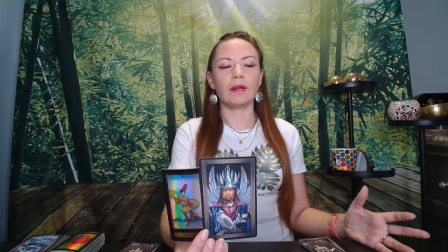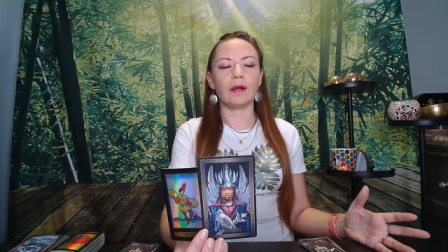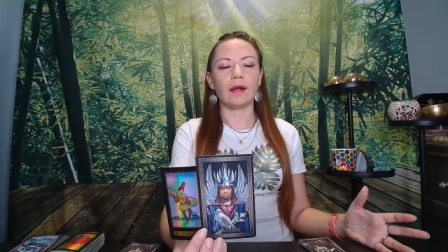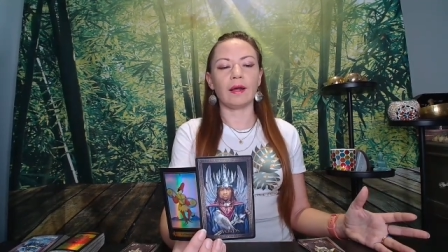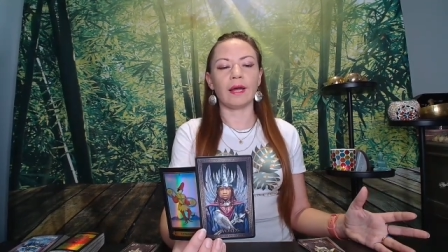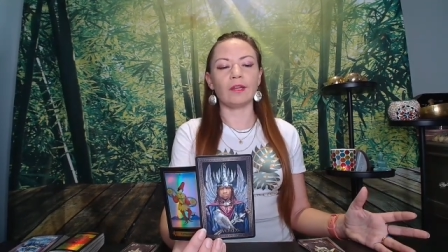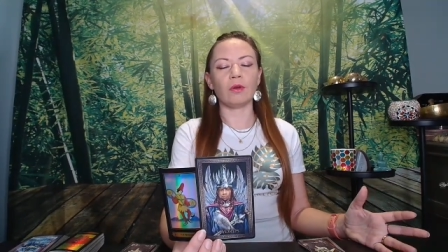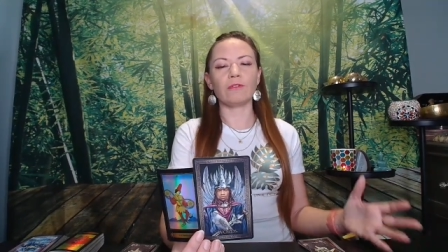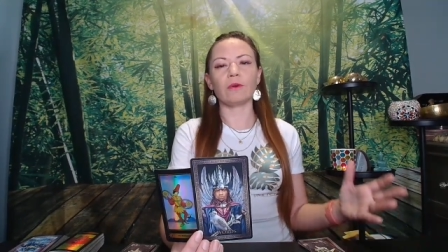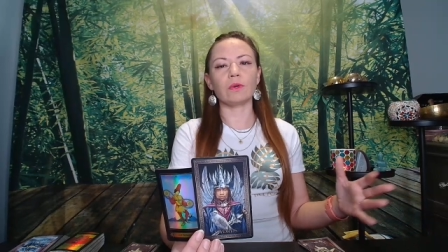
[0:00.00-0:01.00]
Do
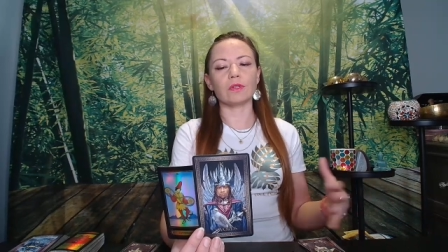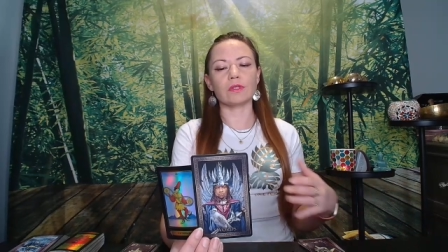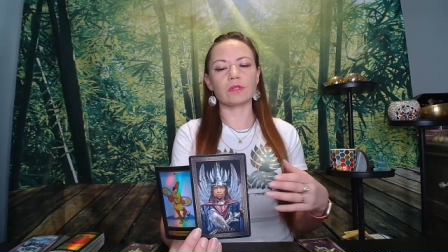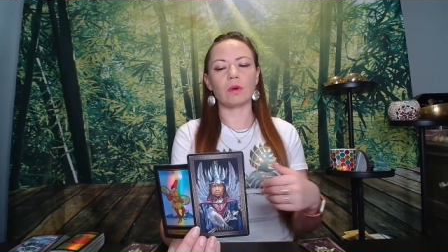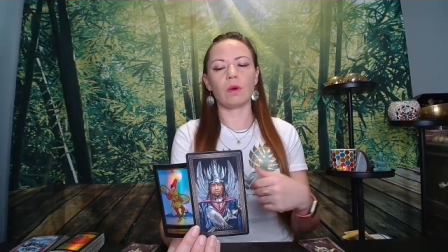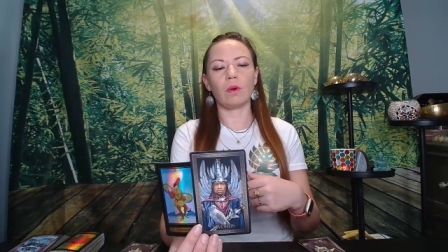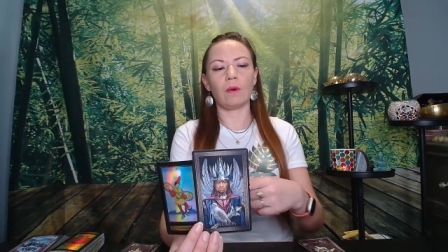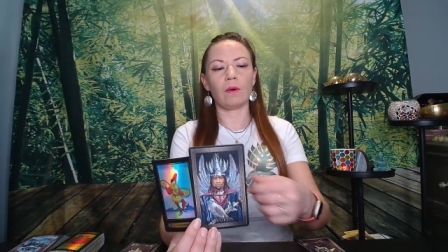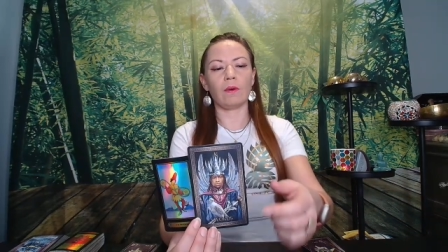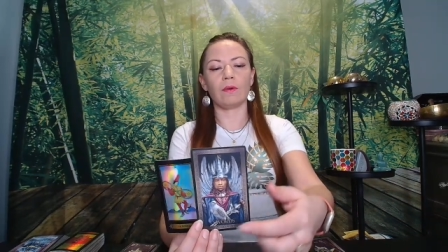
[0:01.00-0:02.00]
I focus
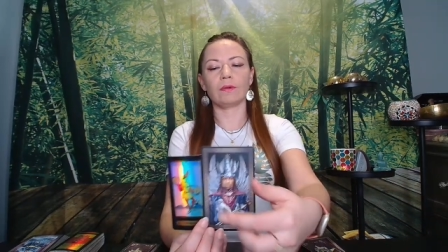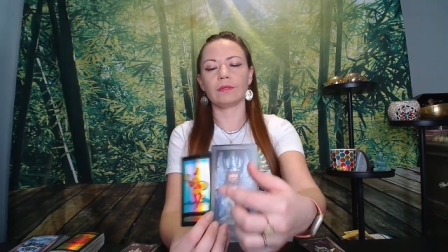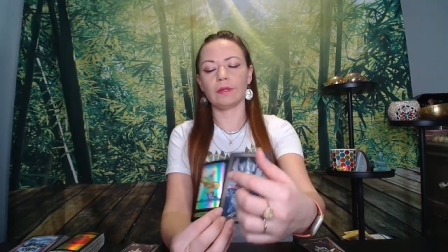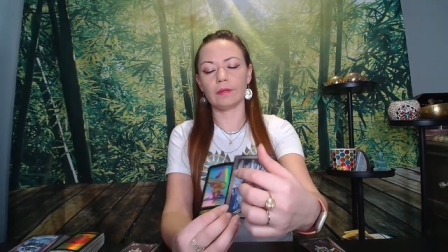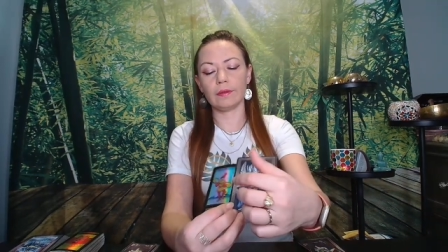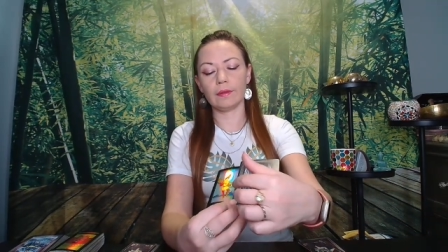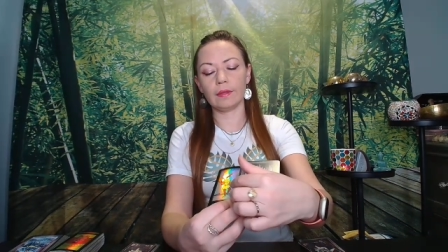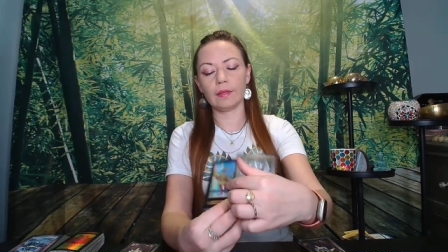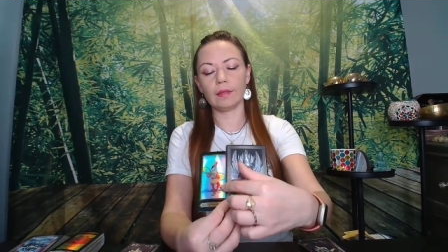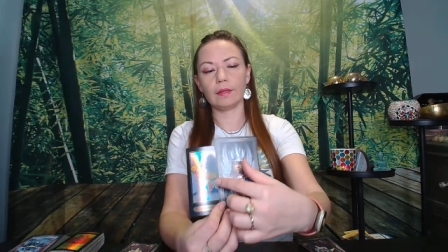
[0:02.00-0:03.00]
on
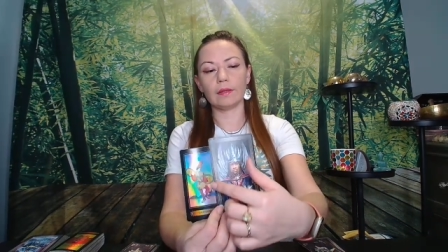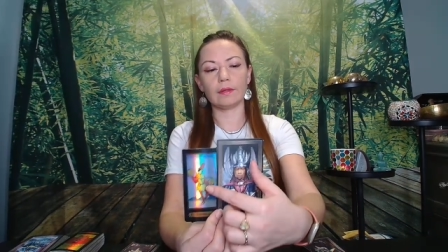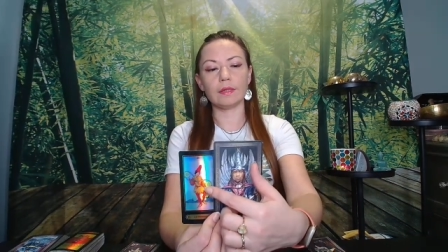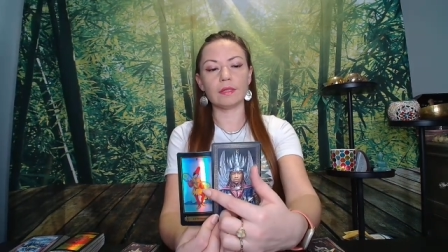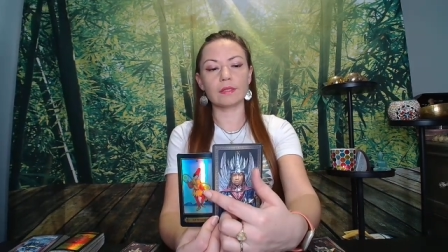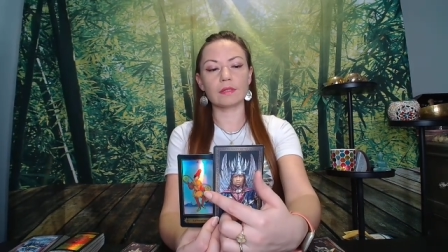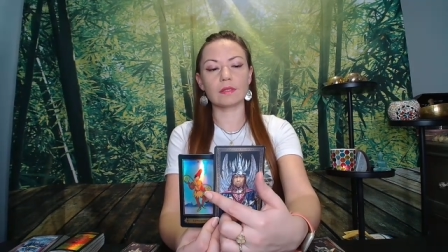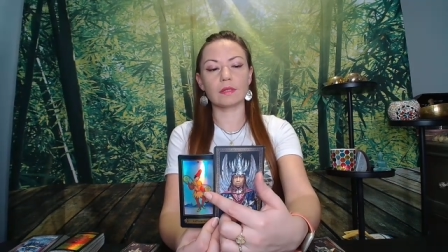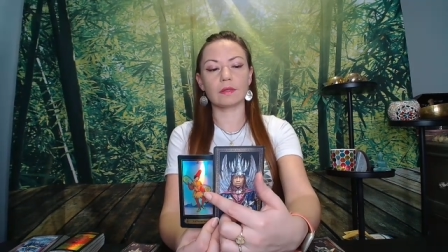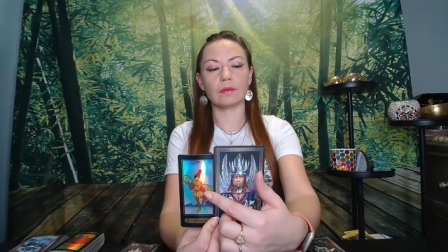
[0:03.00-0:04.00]

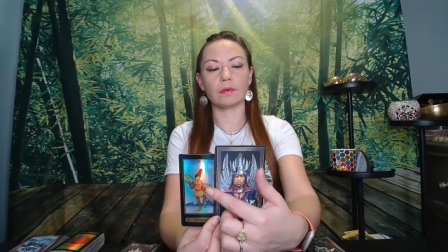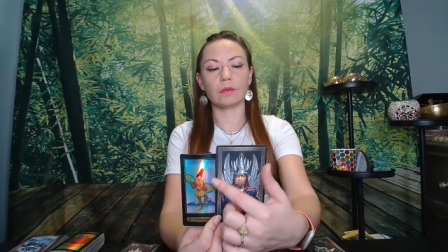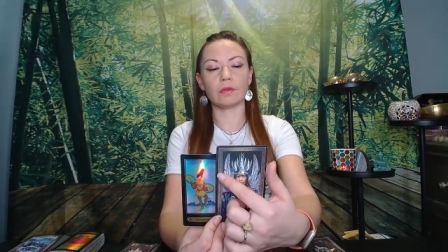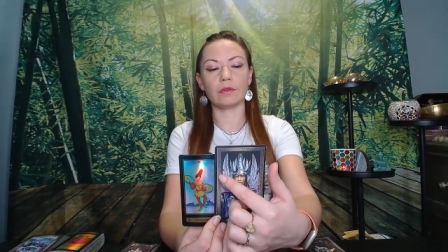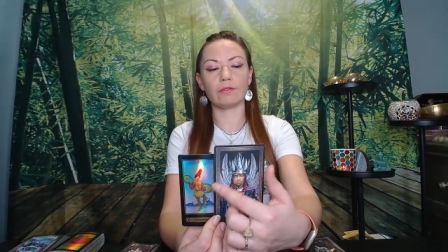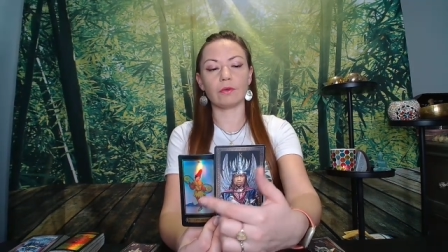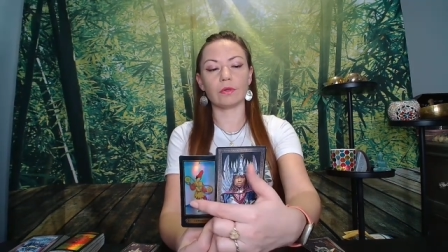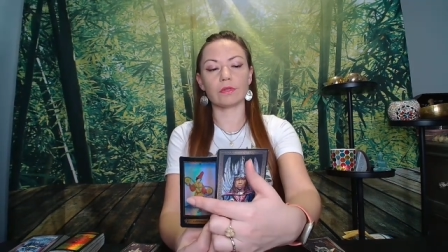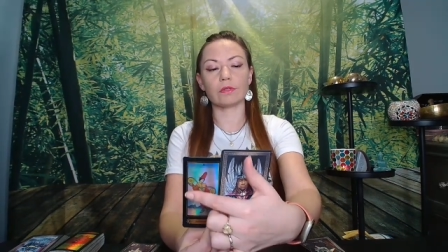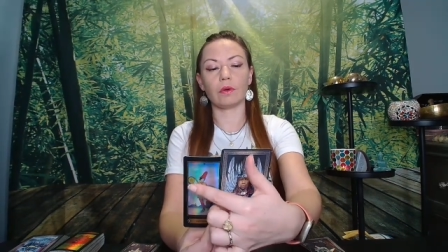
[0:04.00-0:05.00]
this or do I
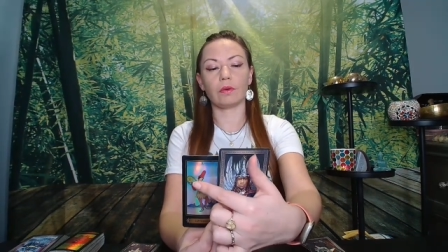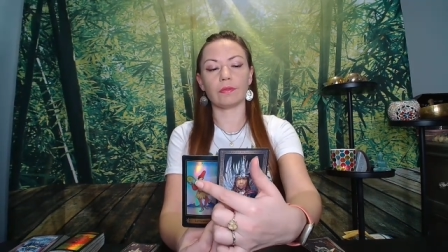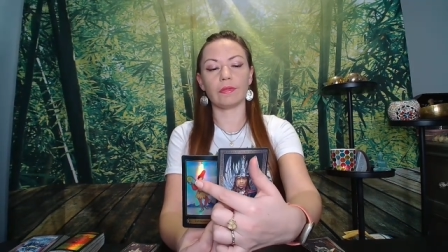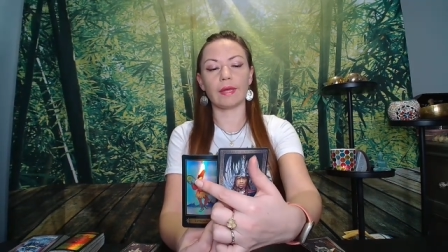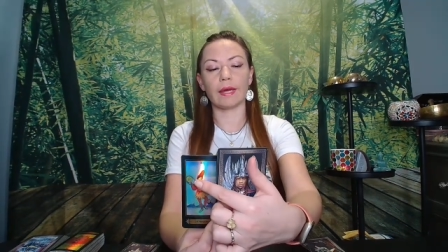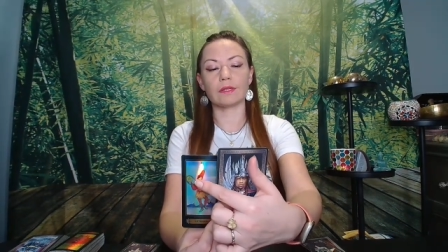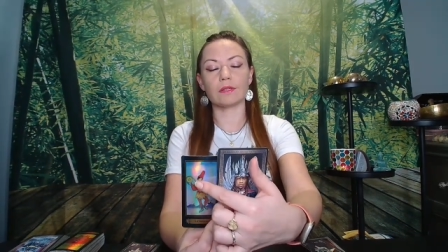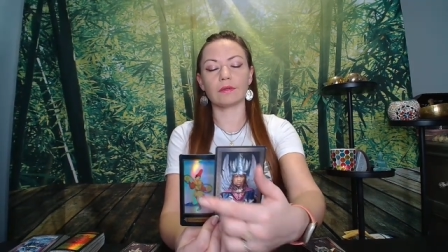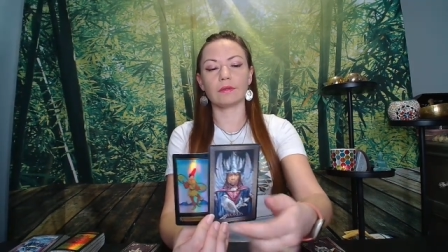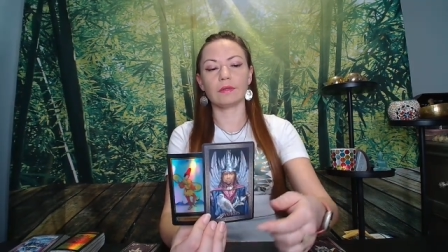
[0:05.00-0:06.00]
focus on that,